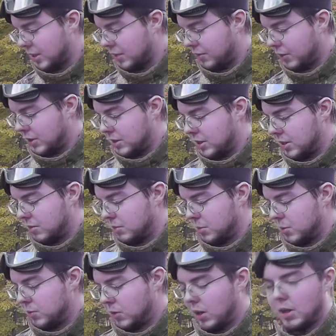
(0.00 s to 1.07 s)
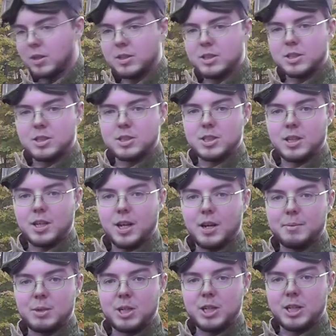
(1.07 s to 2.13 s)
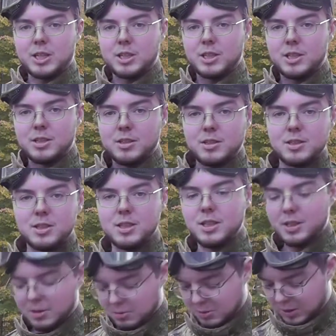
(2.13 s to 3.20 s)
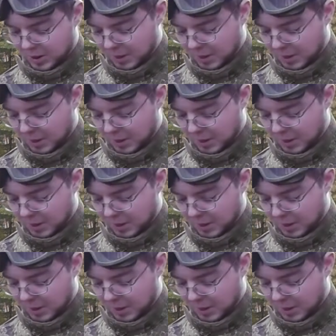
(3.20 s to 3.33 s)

got the front sight removed currently, just so that the camera can actually see what's